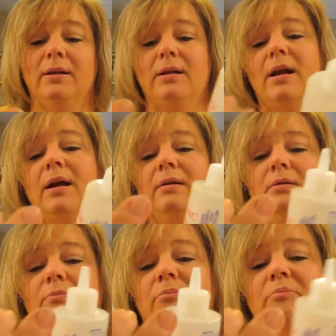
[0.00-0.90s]
then I
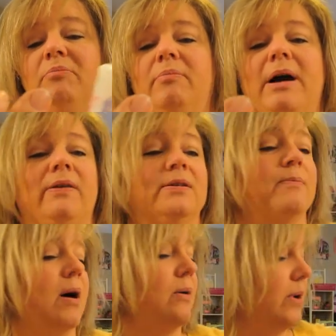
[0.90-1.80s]
buy the
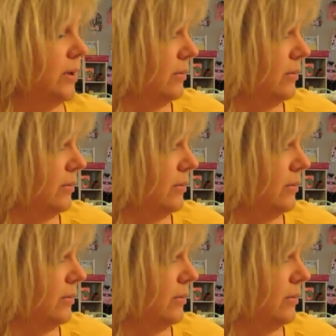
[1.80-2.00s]
small one.